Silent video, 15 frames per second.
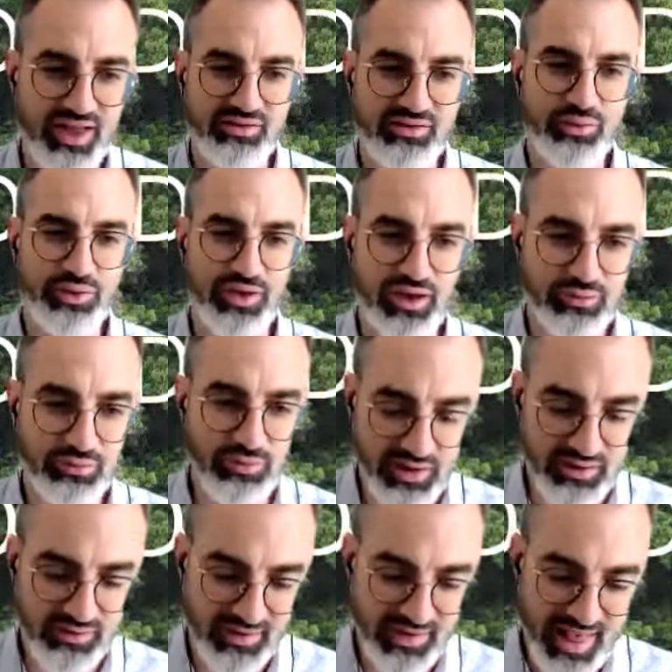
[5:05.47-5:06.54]
everything at
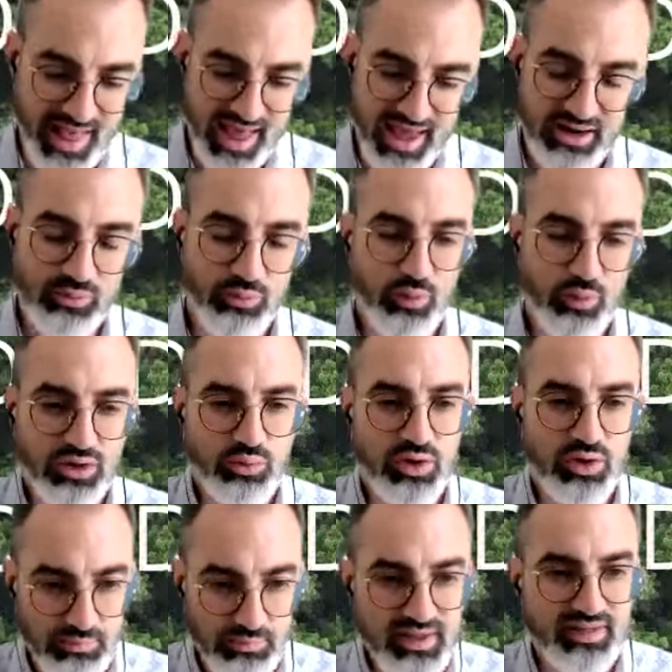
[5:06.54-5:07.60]
once and what we
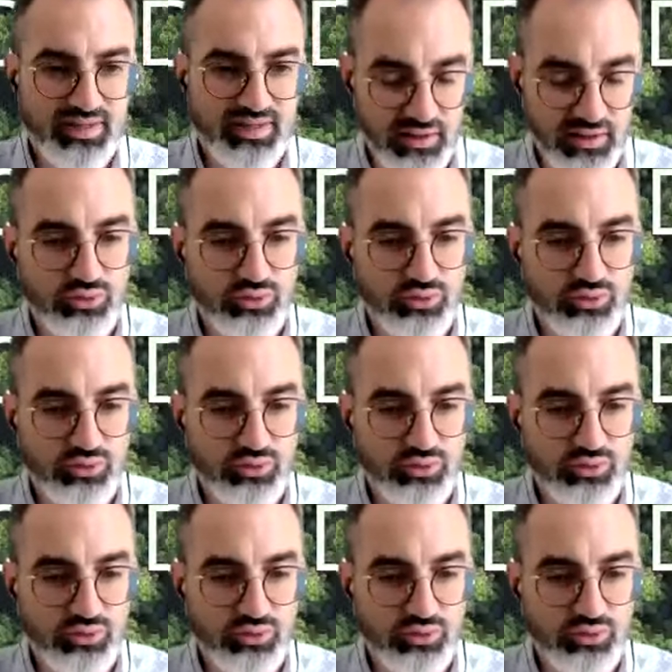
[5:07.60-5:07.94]
are missing